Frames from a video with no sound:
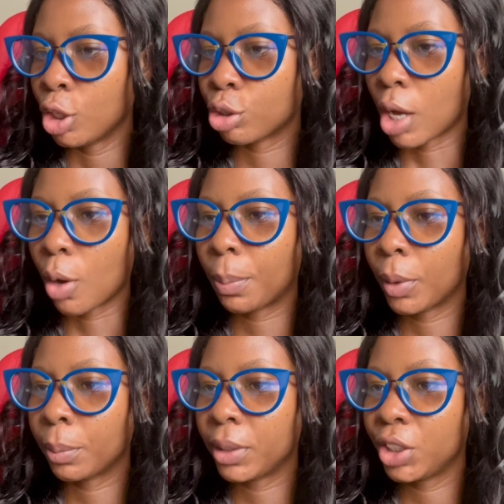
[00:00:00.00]
So I'll
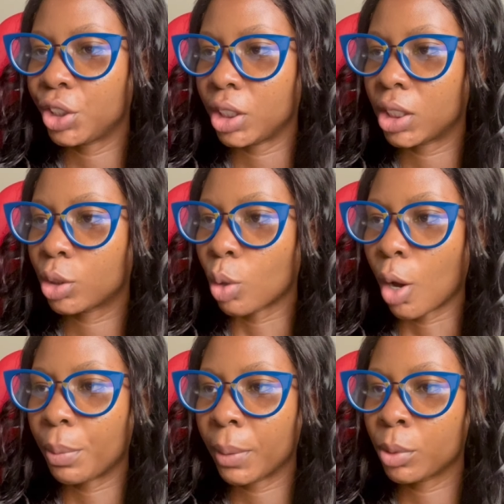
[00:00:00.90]
publish it, so
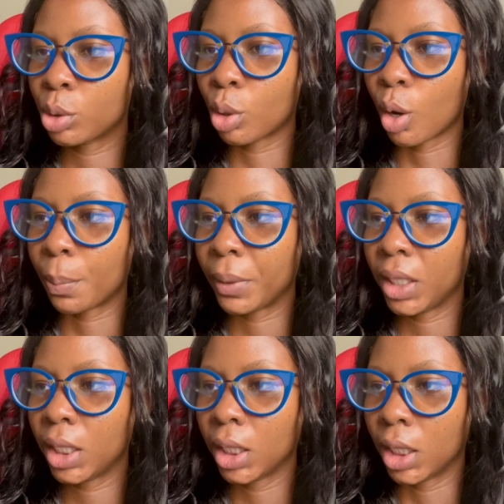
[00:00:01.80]
I'll be able to
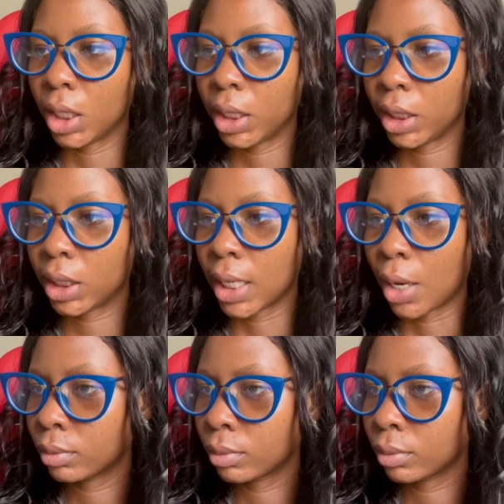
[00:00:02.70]
copy the link now.